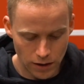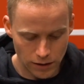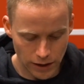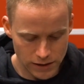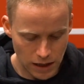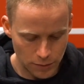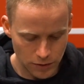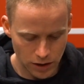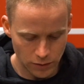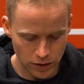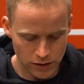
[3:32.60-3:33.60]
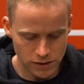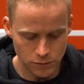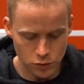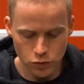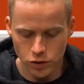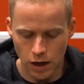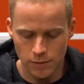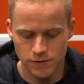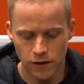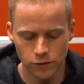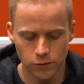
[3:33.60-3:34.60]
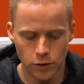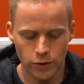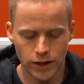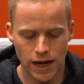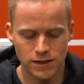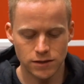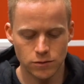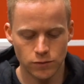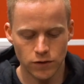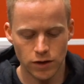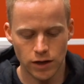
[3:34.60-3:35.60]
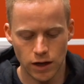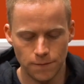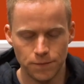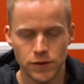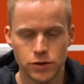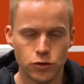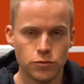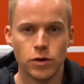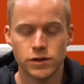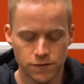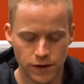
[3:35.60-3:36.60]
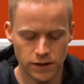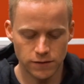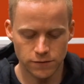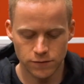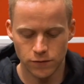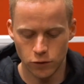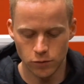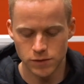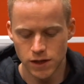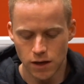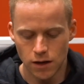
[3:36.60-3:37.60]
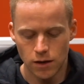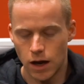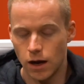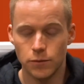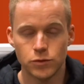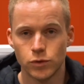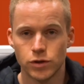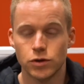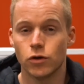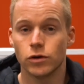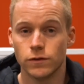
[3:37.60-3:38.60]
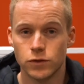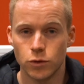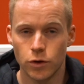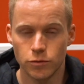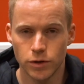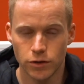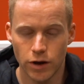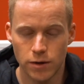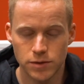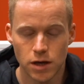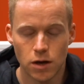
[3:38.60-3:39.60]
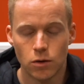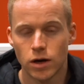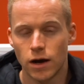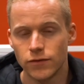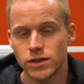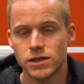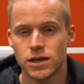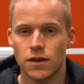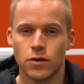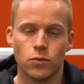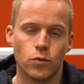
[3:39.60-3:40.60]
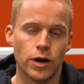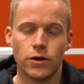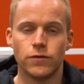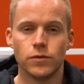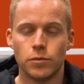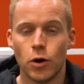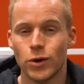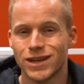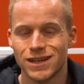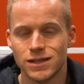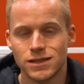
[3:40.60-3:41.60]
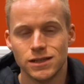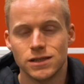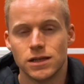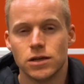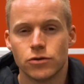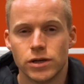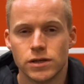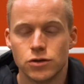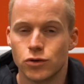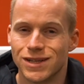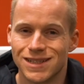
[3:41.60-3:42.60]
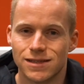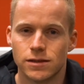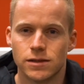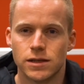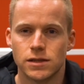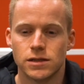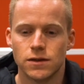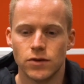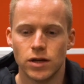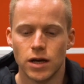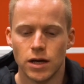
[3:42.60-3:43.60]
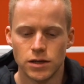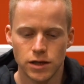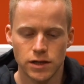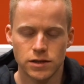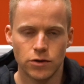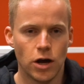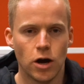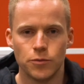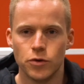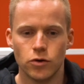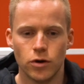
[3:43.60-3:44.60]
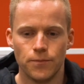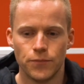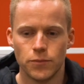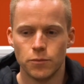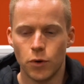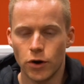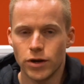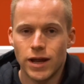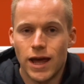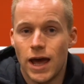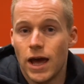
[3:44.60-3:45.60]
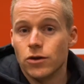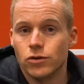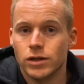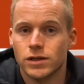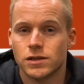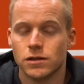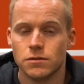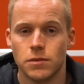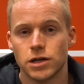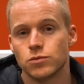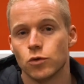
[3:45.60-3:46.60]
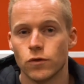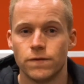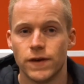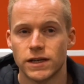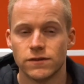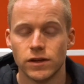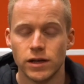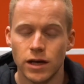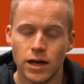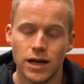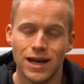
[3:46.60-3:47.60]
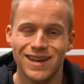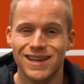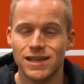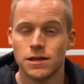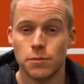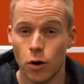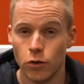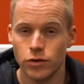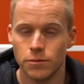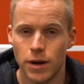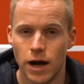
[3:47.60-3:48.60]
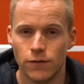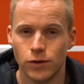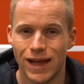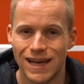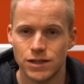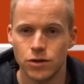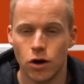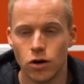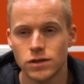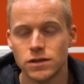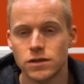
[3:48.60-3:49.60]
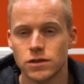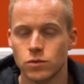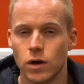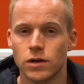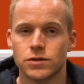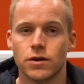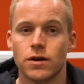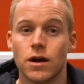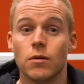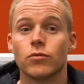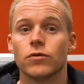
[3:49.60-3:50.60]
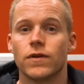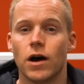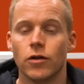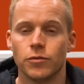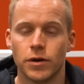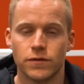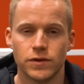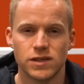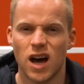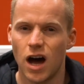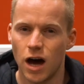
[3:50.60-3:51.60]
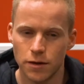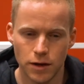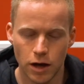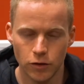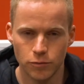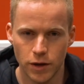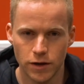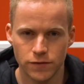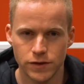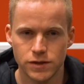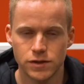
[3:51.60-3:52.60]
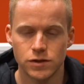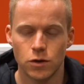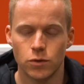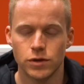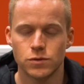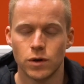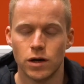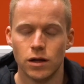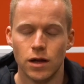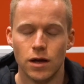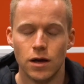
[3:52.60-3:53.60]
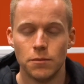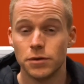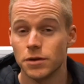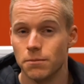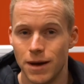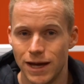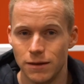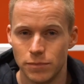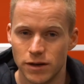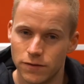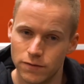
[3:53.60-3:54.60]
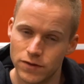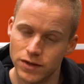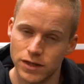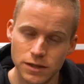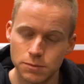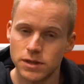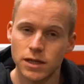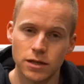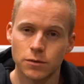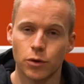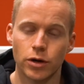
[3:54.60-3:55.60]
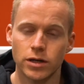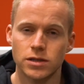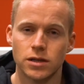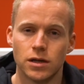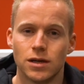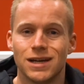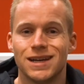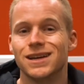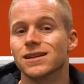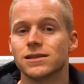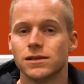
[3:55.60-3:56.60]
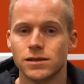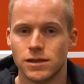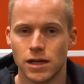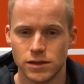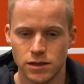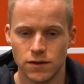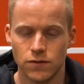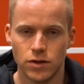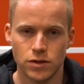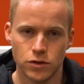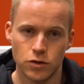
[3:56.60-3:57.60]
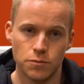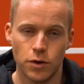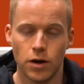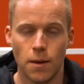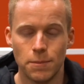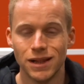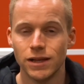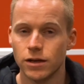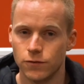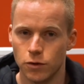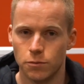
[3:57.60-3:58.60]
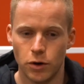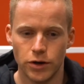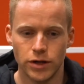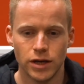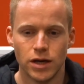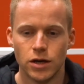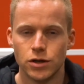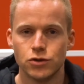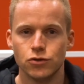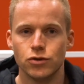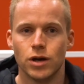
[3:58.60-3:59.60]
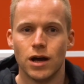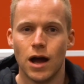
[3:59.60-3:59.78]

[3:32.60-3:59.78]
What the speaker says: Next up in here, we've got some 2 types of alpha lipoic acid. We've got the 2 most effective forms with a total of 200 milligrams. We'll cover these together. What alpha lipoic does is increases your insulin sensitivity. So that's going to help your body to handle insulin much more effectively. It is a potent and powerful antioxidant as well. It's got a number of health benefits, heart health benefits and so on as well. But the main benefit for this particular product, insulin sensitivity. So your ability of your body to